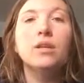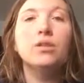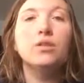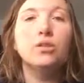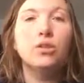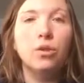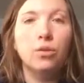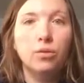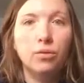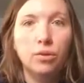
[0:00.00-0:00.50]

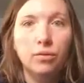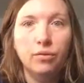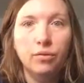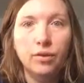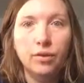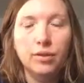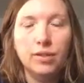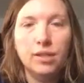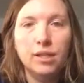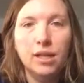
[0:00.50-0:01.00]
So the
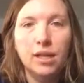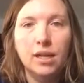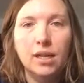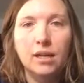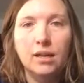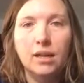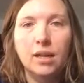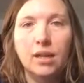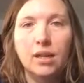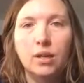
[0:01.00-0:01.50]
first
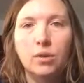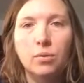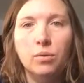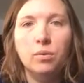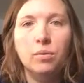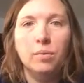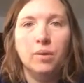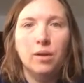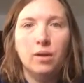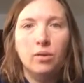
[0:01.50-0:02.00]
thing that you
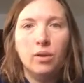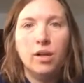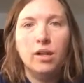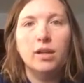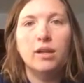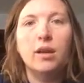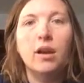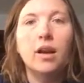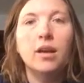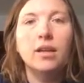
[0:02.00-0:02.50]
will be
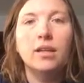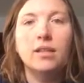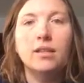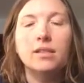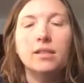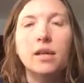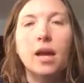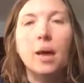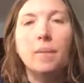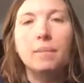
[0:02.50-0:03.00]
graded on in
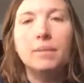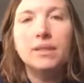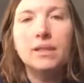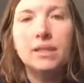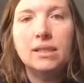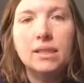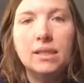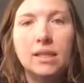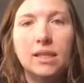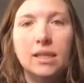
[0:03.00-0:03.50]
this
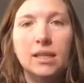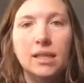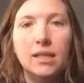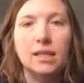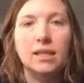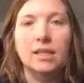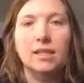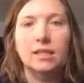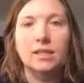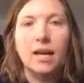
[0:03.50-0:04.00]
competency
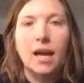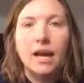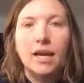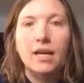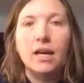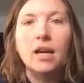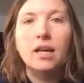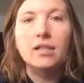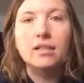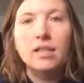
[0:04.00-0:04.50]
is eye
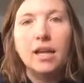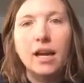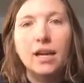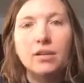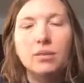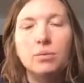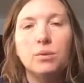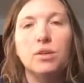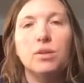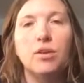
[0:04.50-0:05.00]

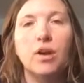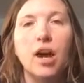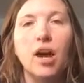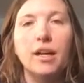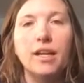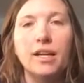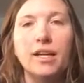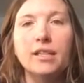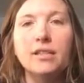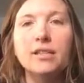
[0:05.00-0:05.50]
contact with your
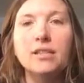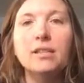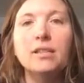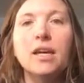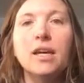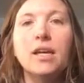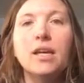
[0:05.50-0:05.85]
audience.